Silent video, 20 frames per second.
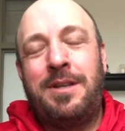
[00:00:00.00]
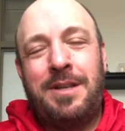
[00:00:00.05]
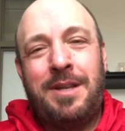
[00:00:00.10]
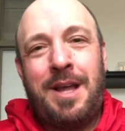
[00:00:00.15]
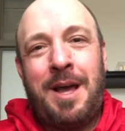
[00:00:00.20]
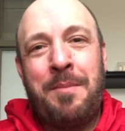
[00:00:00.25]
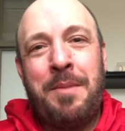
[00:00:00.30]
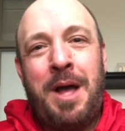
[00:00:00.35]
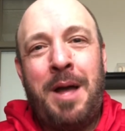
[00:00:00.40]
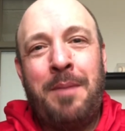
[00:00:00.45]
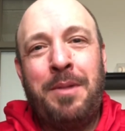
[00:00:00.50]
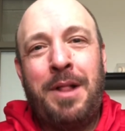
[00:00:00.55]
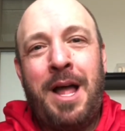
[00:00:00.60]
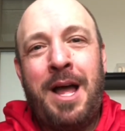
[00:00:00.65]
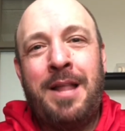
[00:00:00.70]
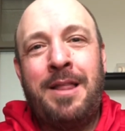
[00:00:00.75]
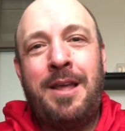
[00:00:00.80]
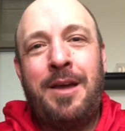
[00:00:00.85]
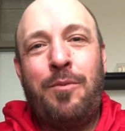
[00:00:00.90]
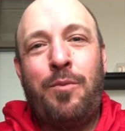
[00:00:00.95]
I'm
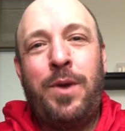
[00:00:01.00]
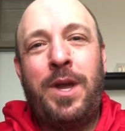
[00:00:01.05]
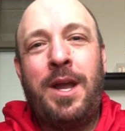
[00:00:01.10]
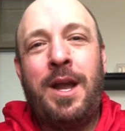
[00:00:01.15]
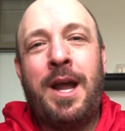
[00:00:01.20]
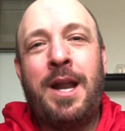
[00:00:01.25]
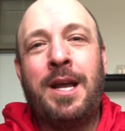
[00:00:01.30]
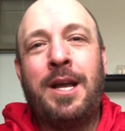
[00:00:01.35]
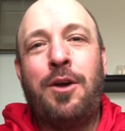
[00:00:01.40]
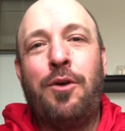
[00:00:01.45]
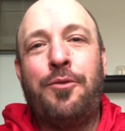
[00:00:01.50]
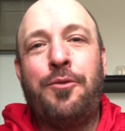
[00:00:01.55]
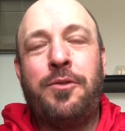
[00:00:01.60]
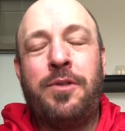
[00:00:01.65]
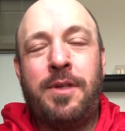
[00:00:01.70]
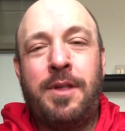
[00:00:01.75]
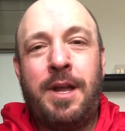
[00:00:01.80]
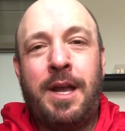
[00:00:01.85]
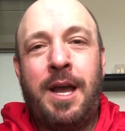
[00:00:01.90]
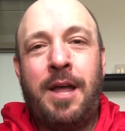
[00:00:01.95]
glad that we can kind of go through
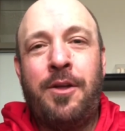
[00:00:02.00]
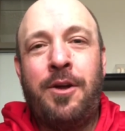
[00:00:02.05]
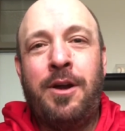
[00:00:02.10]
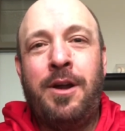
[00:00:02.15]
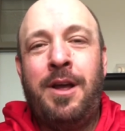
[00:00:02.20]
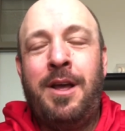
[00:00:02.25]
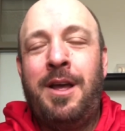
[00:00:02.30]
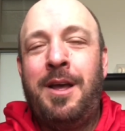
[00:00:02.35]
this together.